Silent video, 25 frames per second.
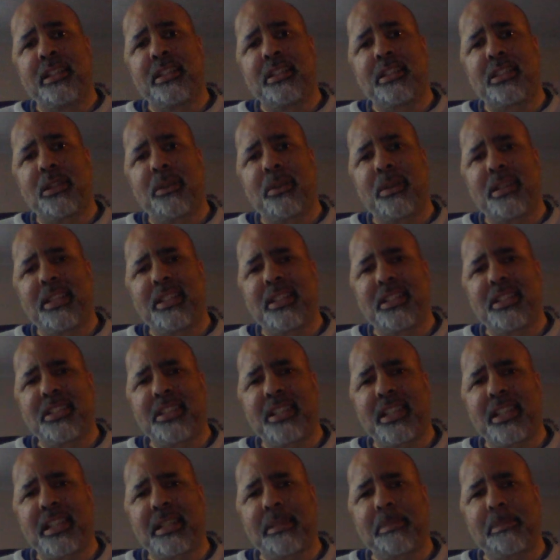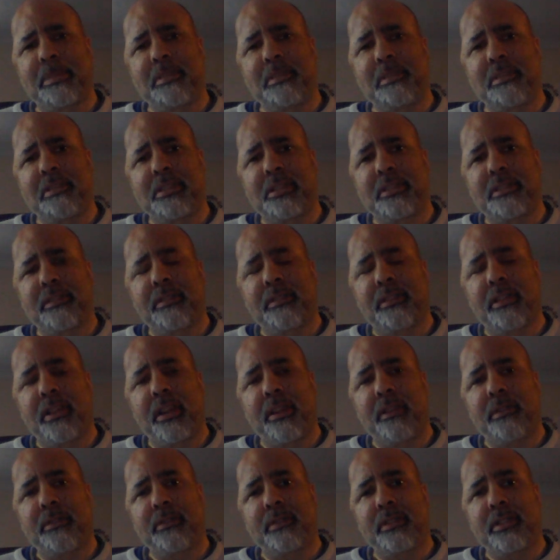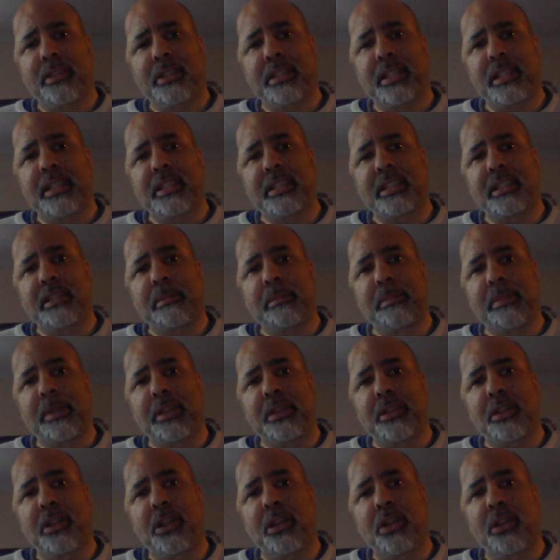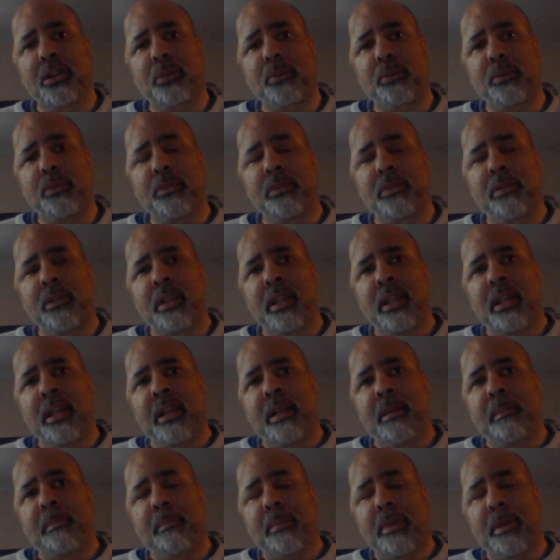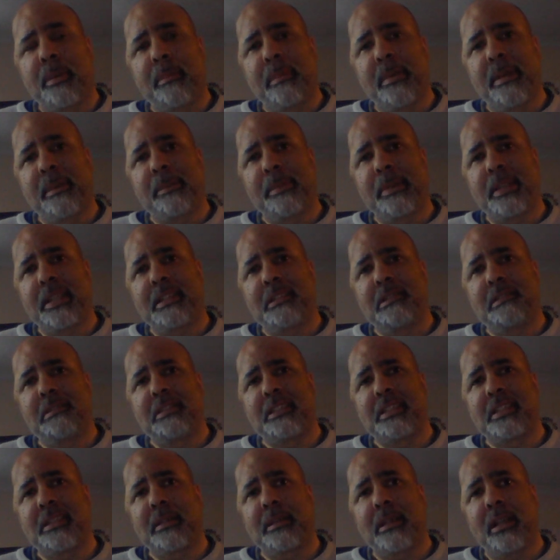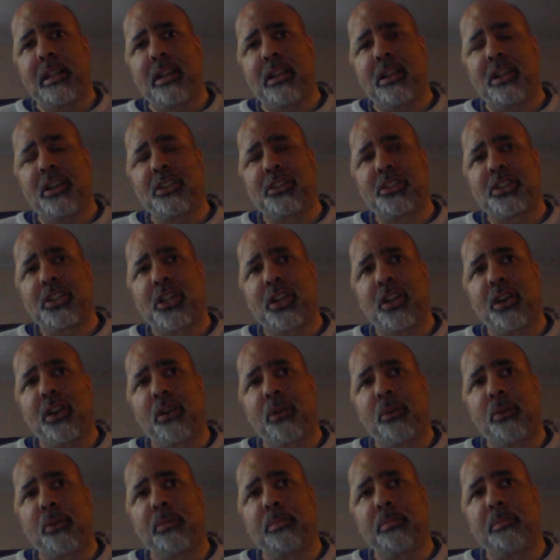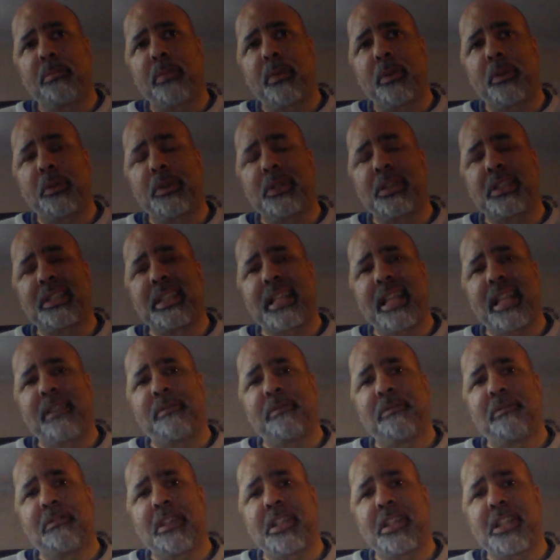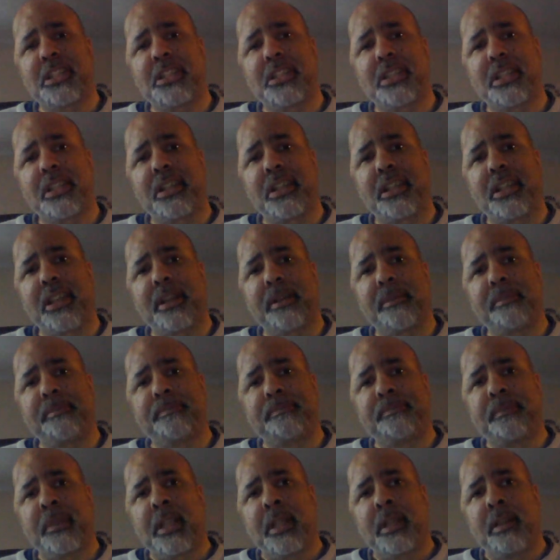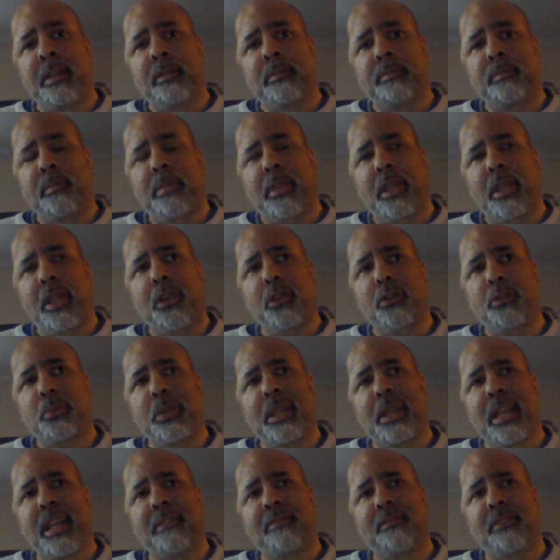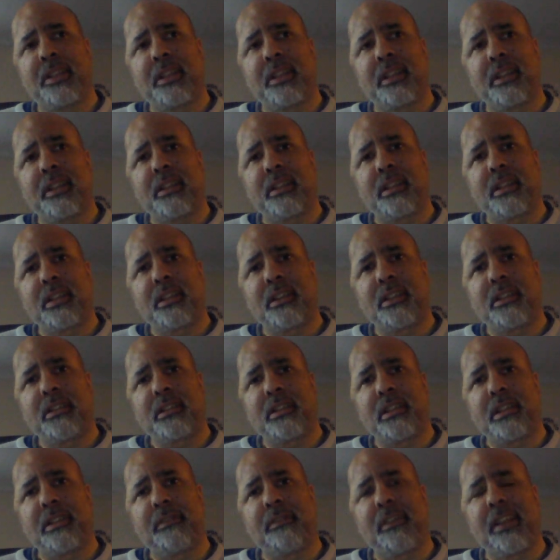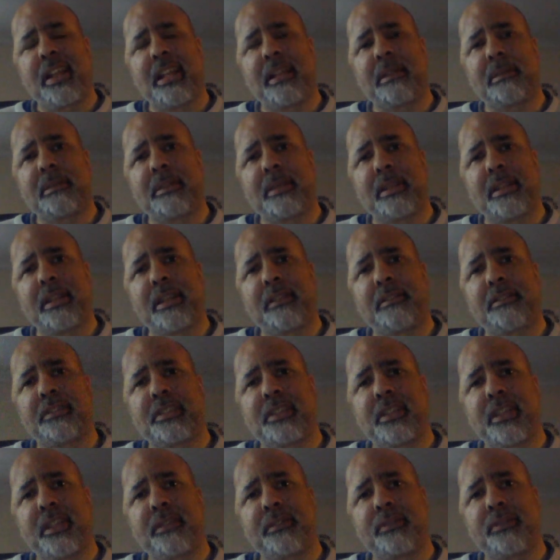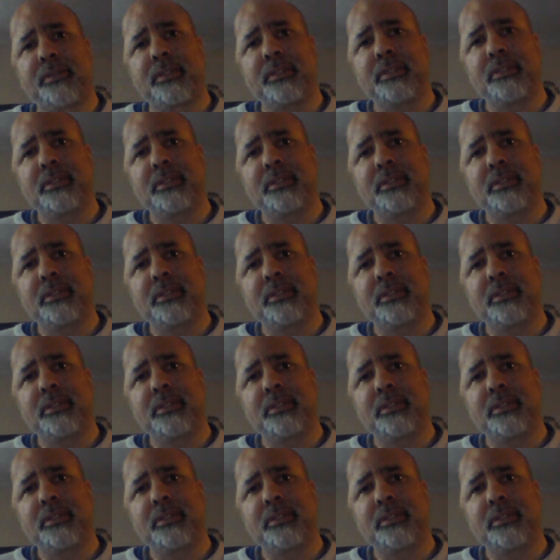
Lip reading: So it's just the experience of life that seems to be the goal. But maybe there is a larger goal, but we just haven't reached it yet because we haven't developed enough stuff.